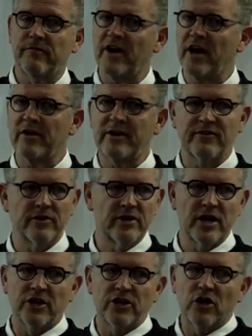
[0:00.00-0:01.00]
Very,
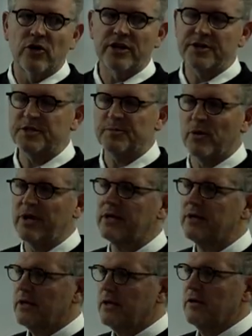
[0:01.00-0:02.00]
very unknown at this point.
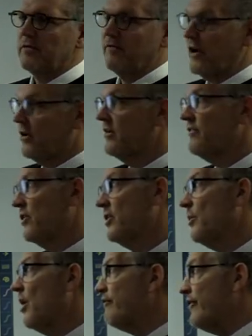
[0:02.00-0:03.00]
Very, very
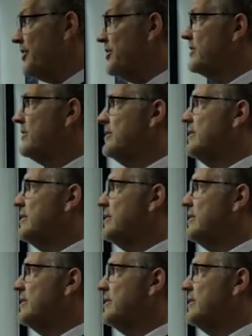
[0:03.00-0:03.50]
well funded.